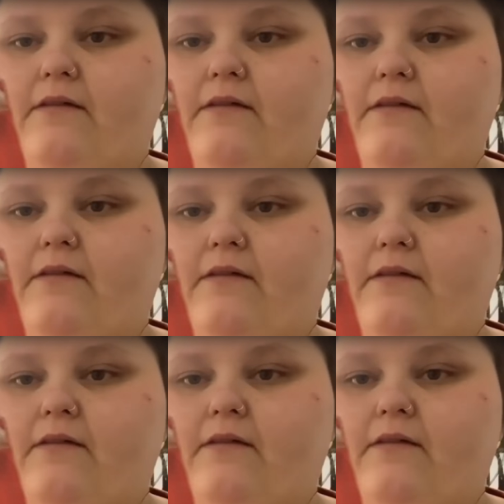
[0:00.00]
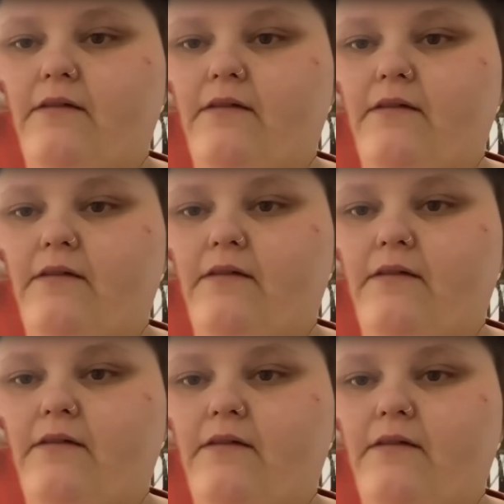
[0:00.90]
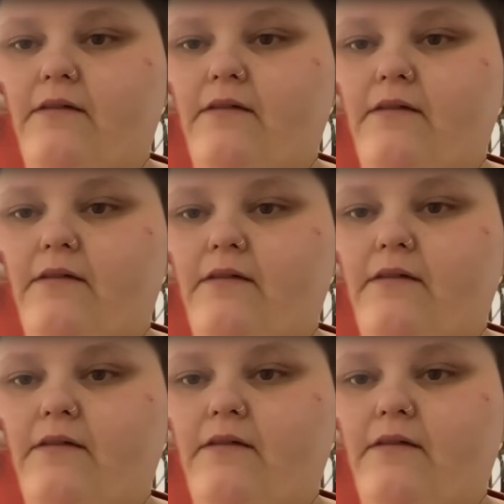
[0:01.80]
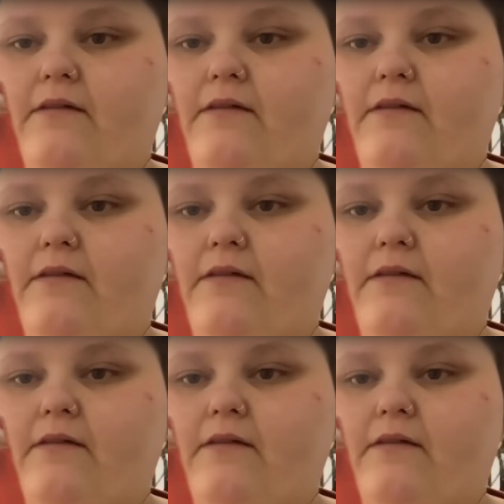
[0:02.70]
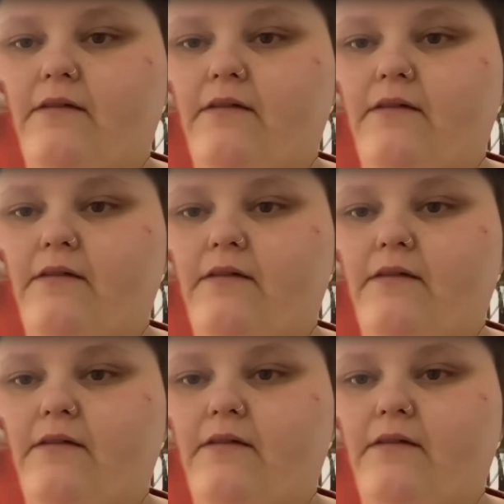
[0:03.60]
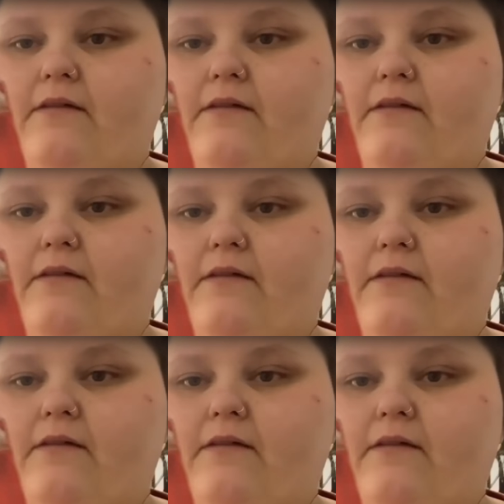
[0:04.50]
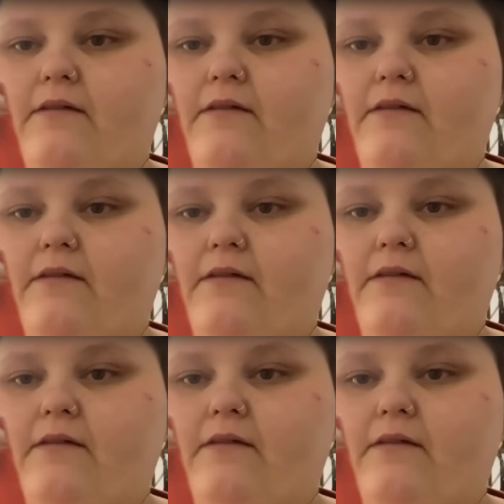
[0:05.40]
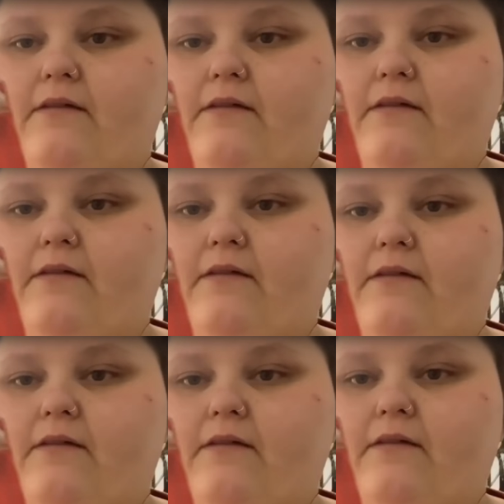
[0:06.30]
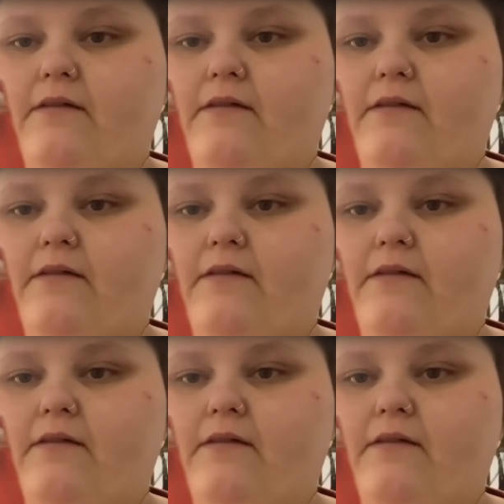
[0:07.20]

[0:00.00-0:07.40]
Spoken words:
(not speaking)